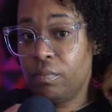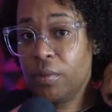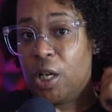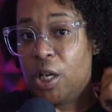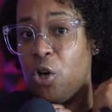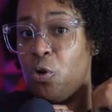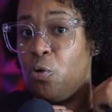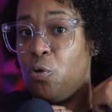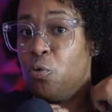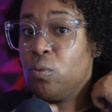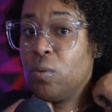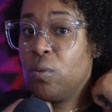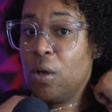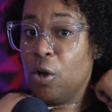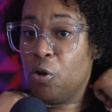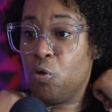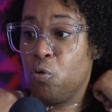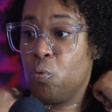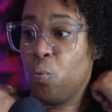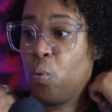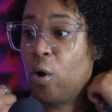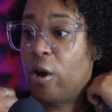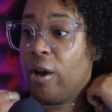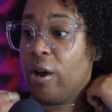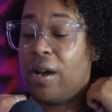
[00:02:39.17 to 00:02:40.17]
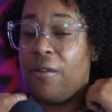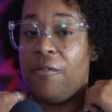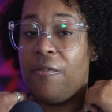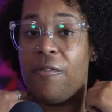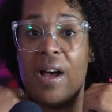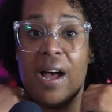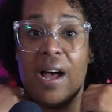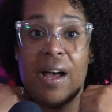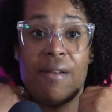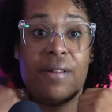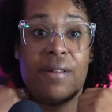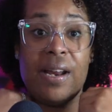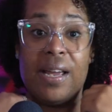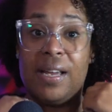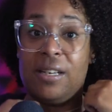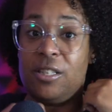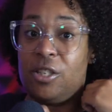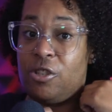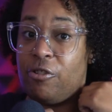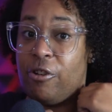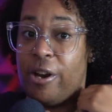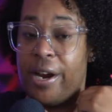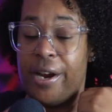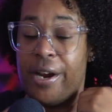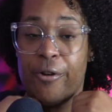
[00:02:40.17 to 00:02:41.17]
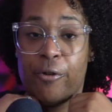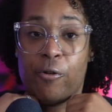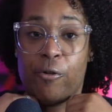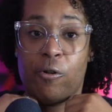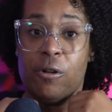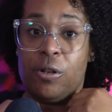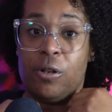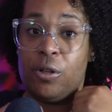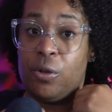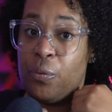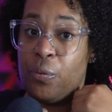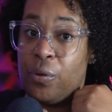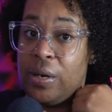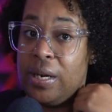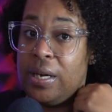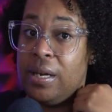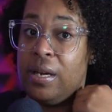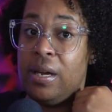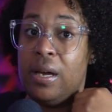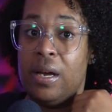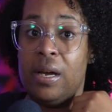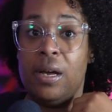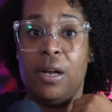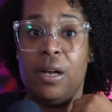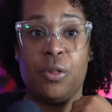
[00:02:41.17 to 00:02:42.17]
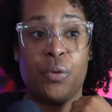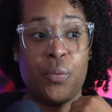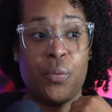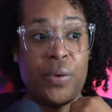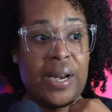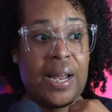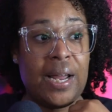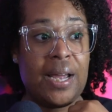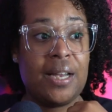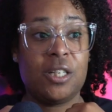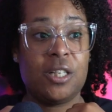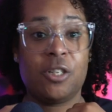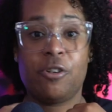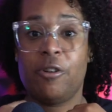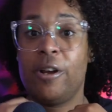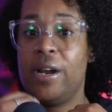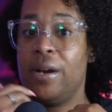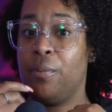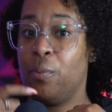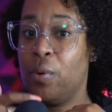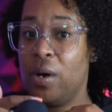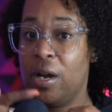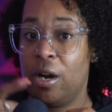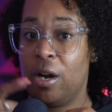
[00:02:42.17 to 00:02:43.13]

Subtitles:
who work a 5 day straight or three days straight,